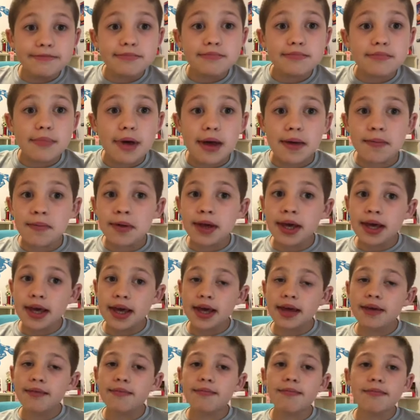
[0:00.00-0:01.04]
Maybe
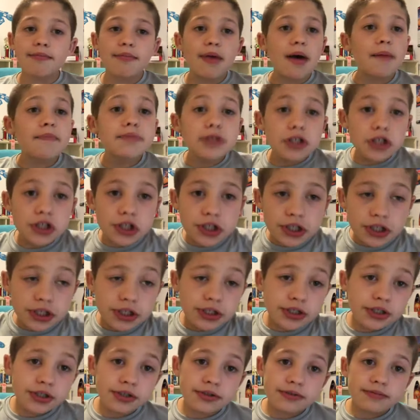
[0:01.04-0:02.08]
keep
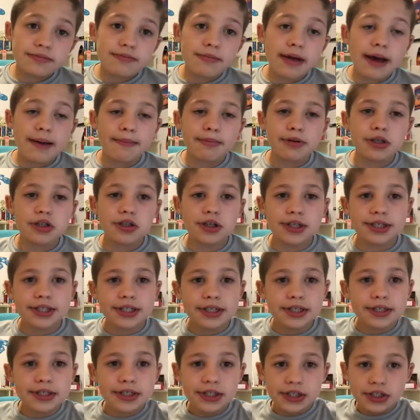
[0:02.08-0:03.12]
Matt
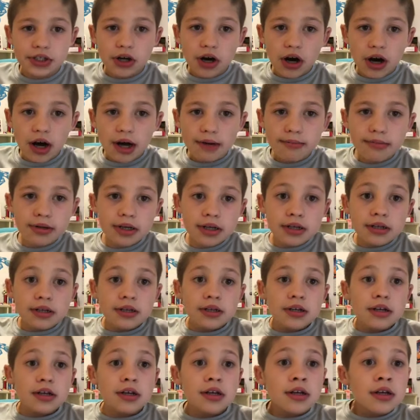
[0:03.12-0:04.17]
Patricia's job.
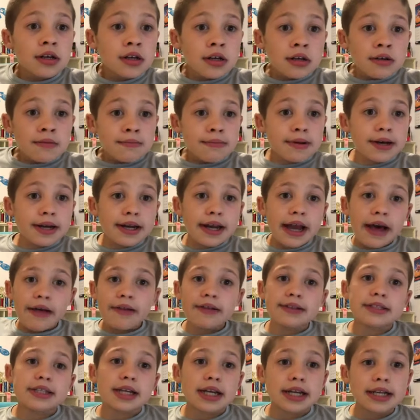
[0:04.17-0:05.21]
But now
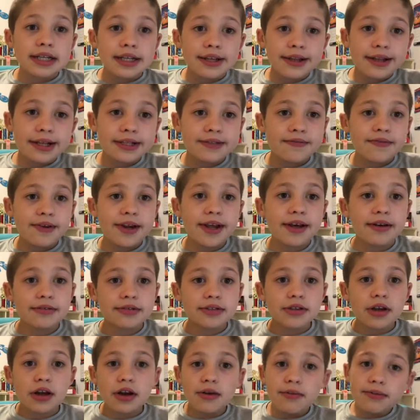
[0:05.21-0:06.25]
let's get into this video,
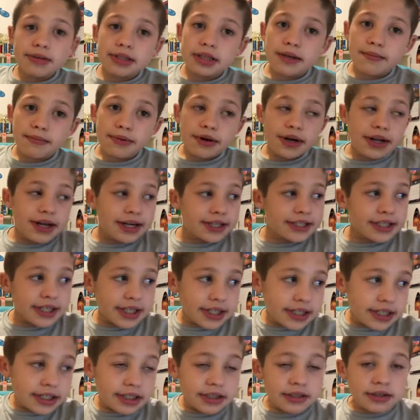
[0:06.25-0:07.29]
starting with the
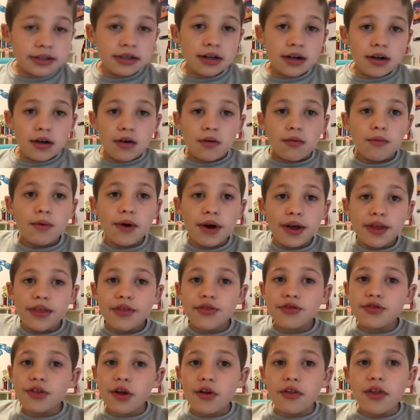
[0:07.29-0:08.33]
predictions
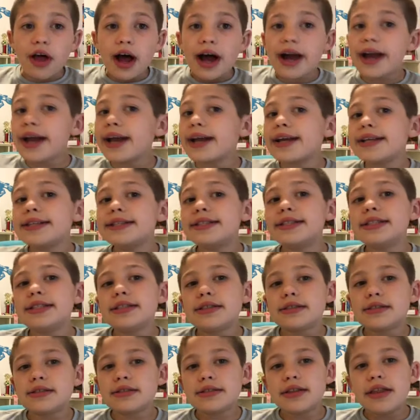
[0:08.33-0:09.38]
with the
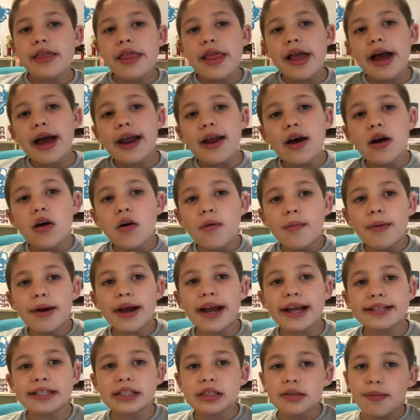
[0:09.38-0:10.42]
Lions at home
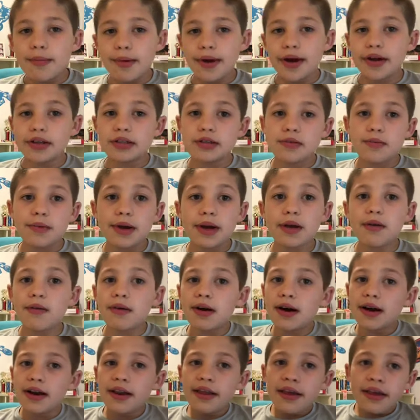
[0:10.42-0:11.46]
against the Bears in week
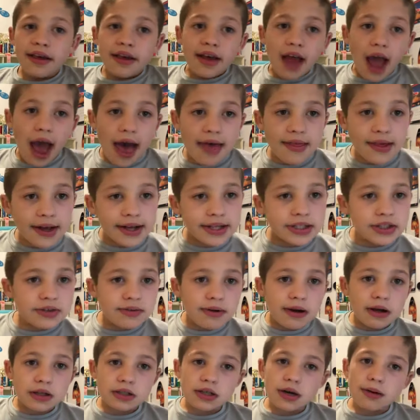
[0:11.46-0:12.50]
one. And they do
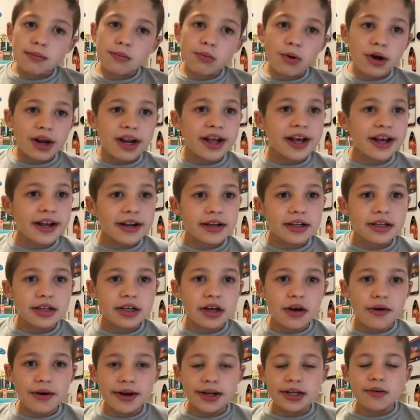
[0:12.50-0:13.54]
end up winning,
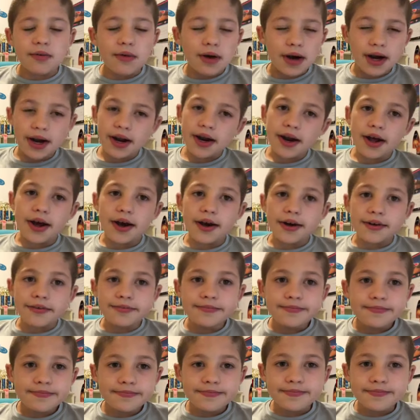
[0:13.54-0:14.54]
going to 1-0.